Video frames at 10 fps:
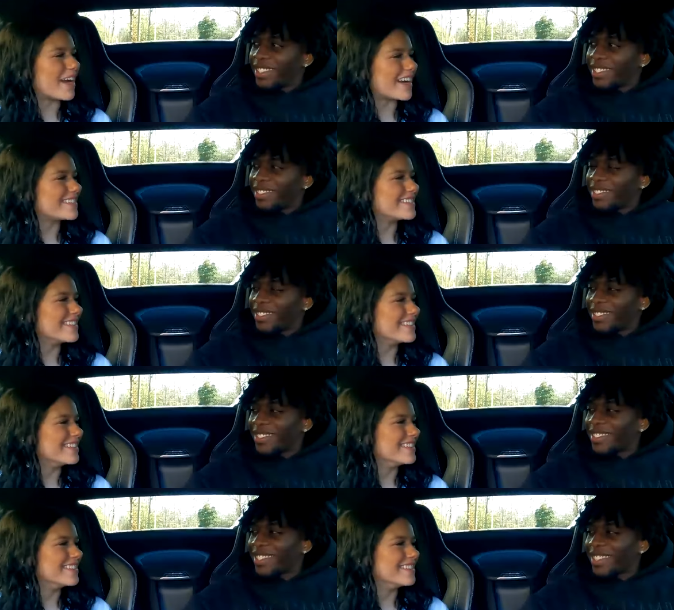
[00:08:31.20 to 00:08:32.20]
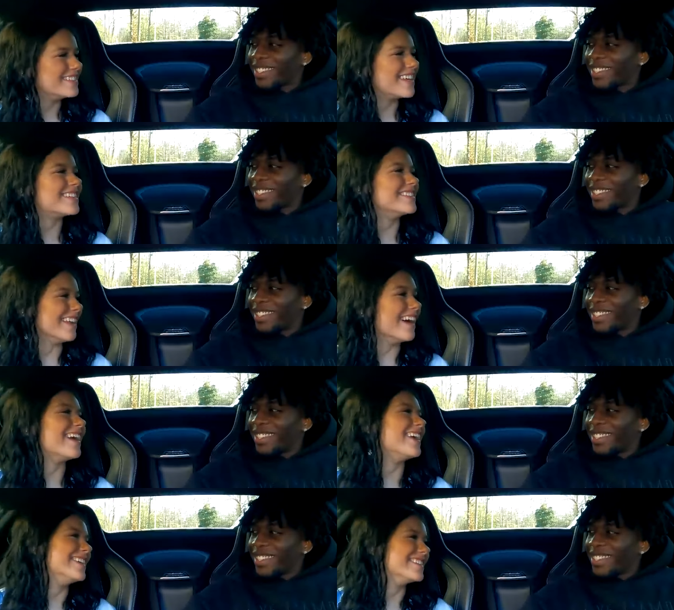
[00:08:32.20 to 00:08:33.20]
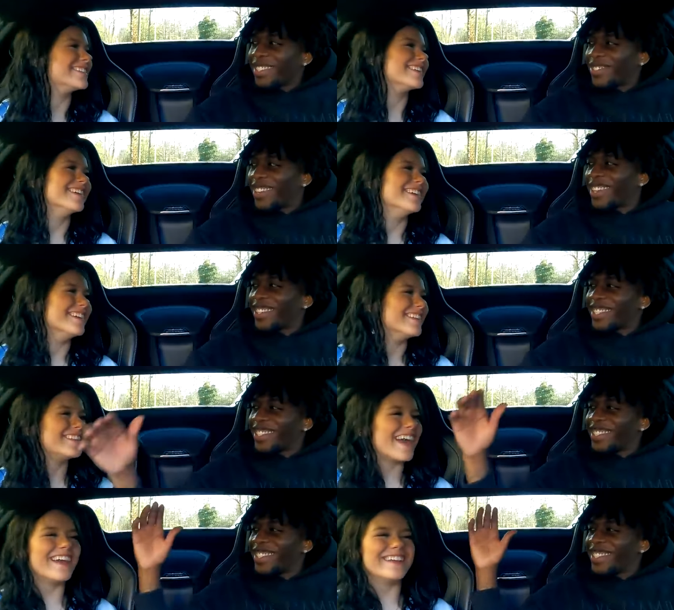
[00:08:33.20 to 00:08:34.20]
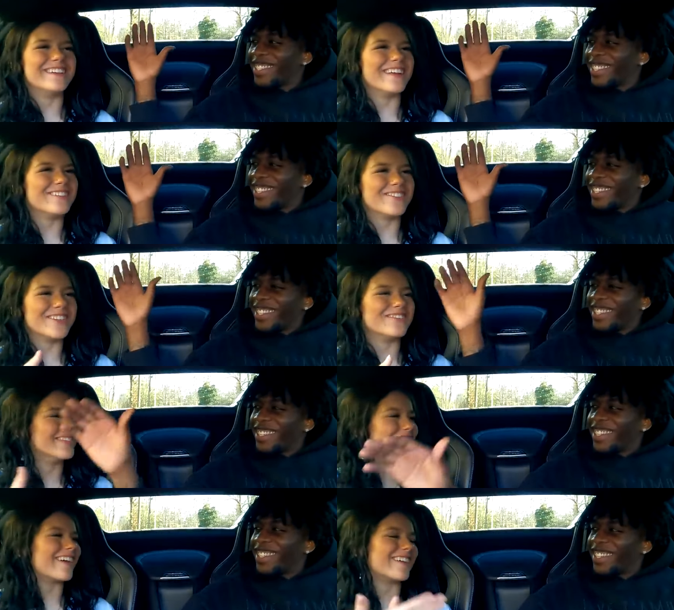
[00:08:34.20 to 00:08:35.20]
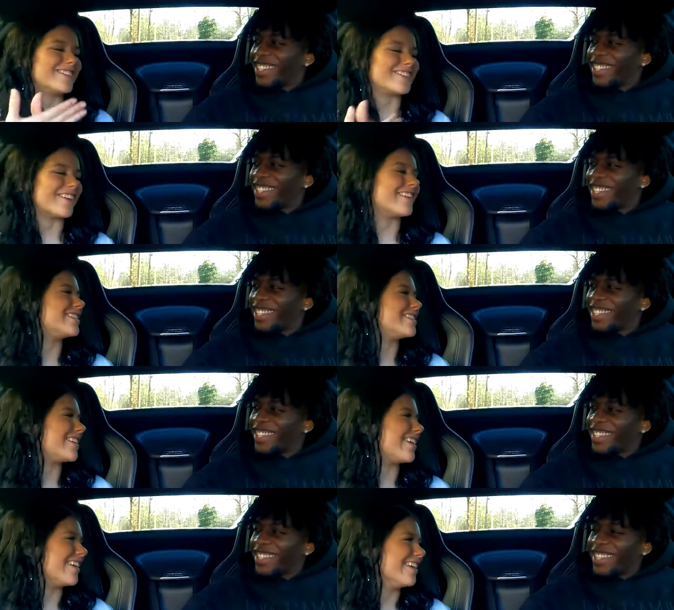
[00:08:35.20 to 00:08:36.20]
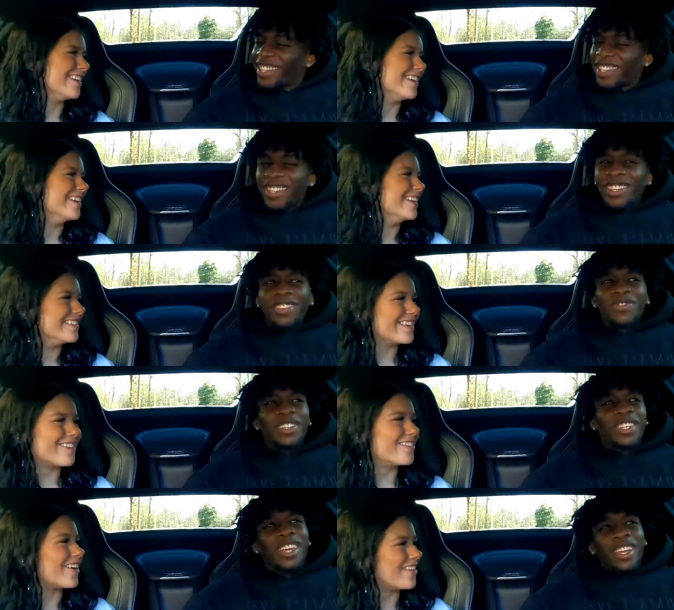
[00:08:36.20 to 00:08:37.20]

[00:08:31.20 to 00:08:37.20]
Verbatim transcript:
Speaker 1: Braxton. Yeah. That's nice. they, none of them. Yeah, sure, sure. They don't